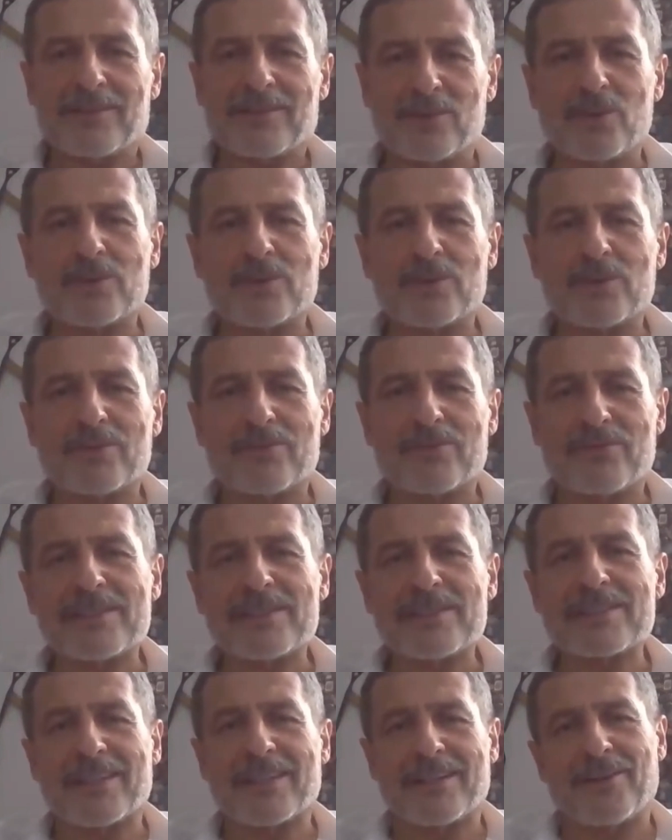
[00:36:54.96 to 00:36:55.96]
I'm in
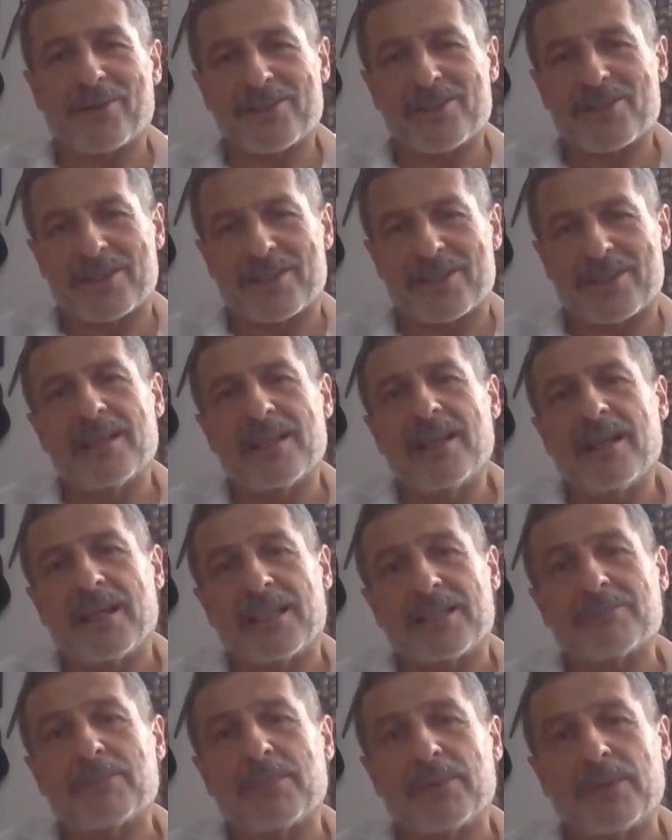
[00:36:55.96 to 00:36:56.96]
good physical
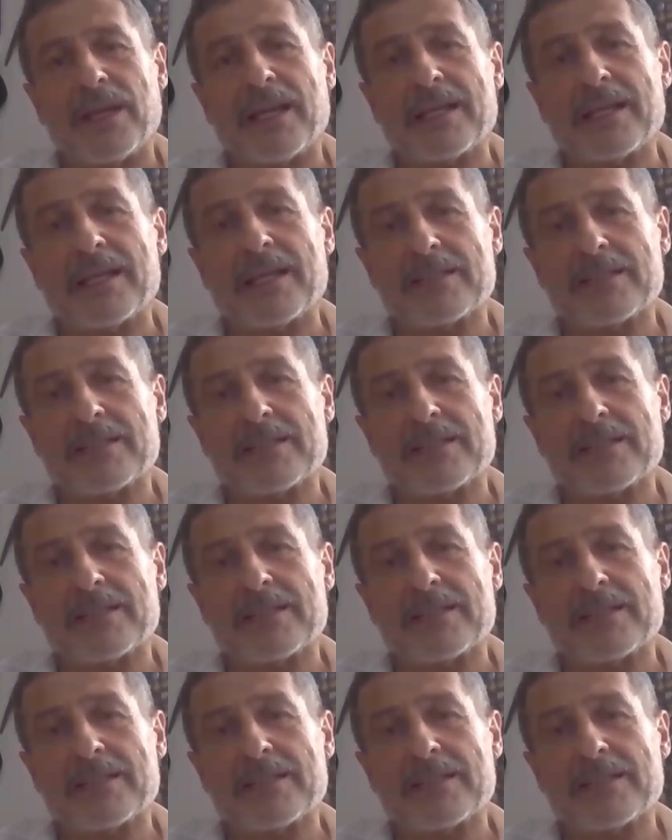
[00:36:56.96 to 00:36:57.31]
conditions.